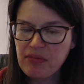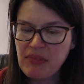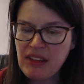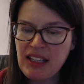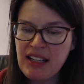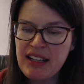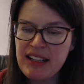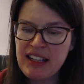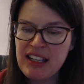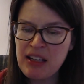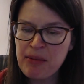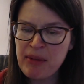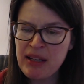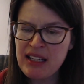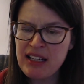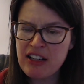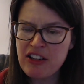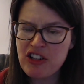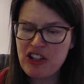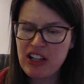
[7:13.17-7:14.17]
Akemi
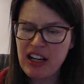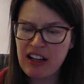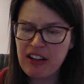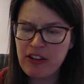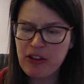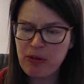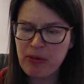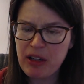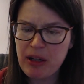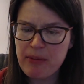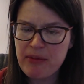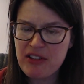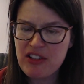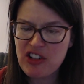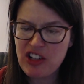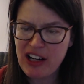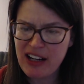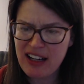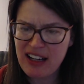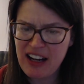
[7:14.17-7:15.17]
nudged Kyle in the ribs.
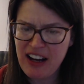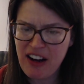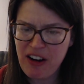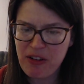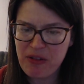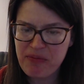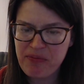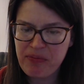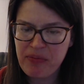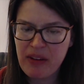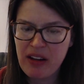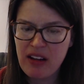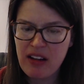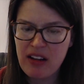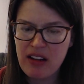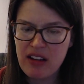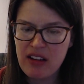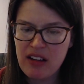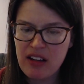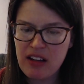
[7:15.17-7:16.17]
Check it out.
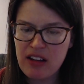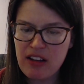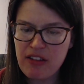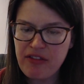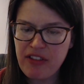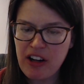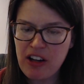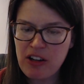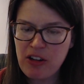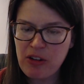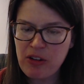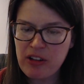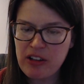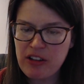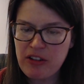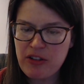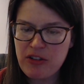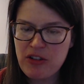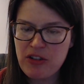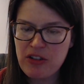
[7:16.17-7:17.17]
In the far
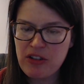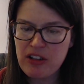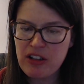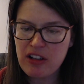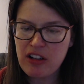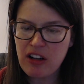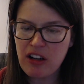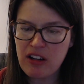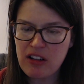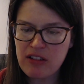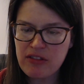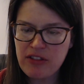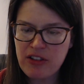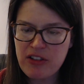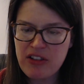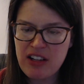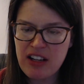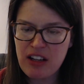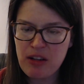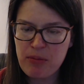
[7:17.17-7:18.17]
corner stood a carnival
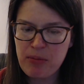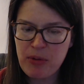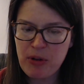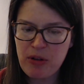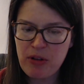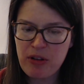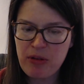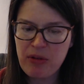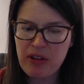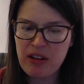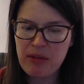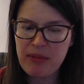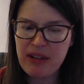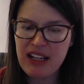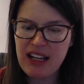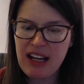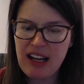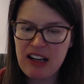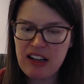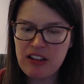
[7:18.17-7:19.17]
ticket booth with a
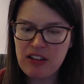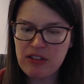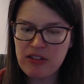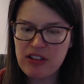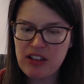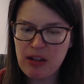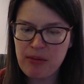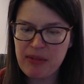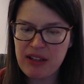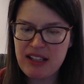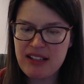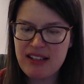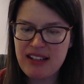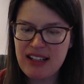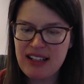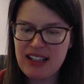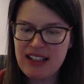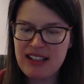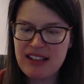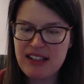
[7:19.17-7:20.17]
mechanical dummy
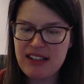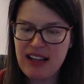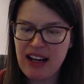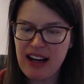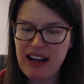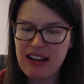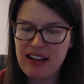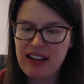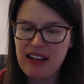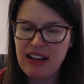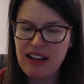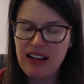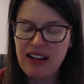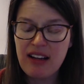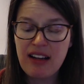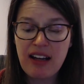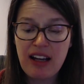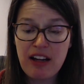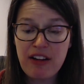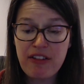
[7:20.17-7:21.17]
seated inside.
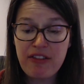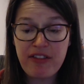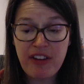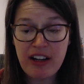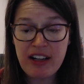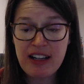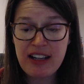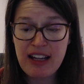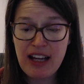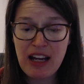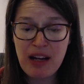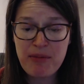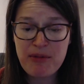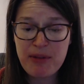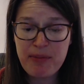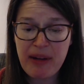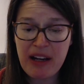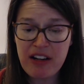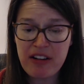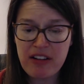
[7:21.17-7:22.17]
A fun and
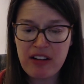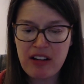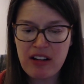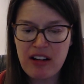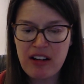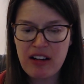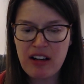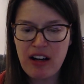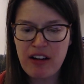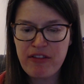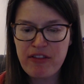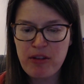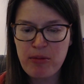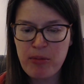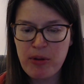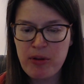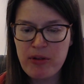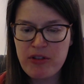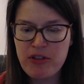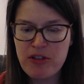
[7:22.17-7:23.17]
games banner hung off the
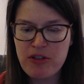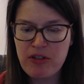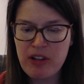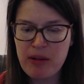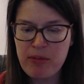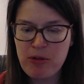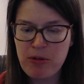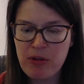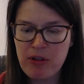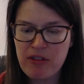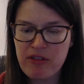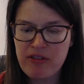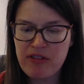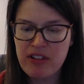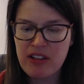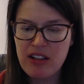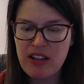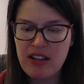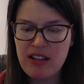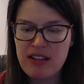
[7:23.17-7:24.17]
booth's striped roof.
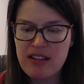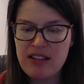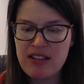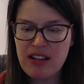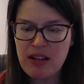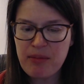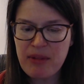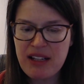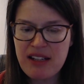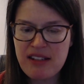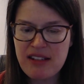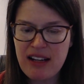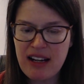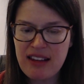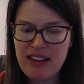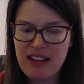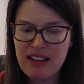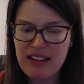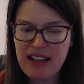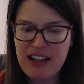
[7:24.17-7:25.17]
The dummy
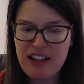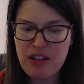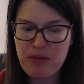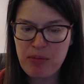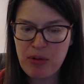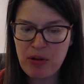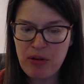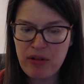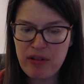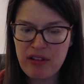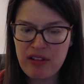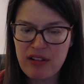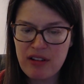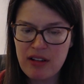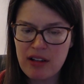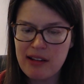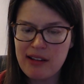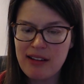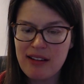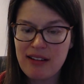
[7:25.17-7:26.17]
inside the glass booth?
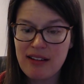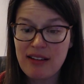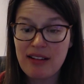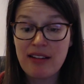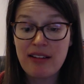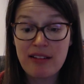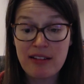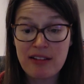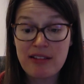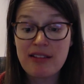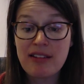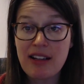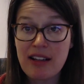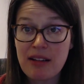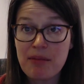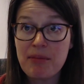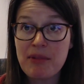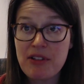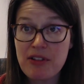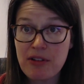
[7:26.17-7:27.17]
He looked
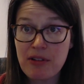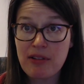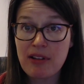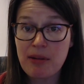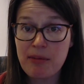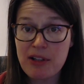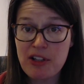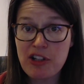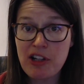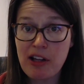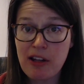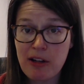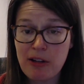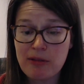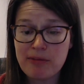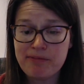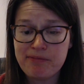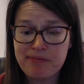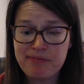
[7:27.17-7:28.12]
like Mr. Lemoncello.